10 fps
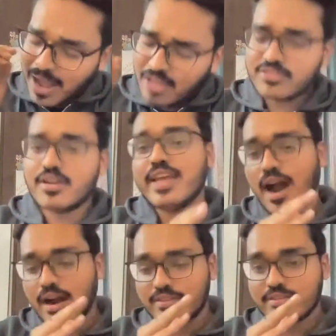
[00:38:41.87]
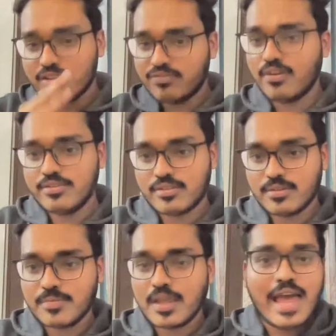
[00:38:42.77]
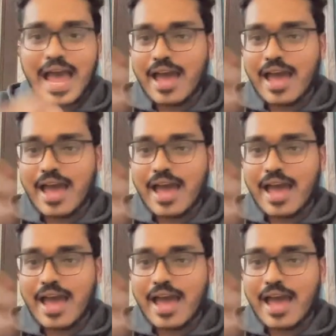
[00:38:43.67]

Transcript: master the hard skills first.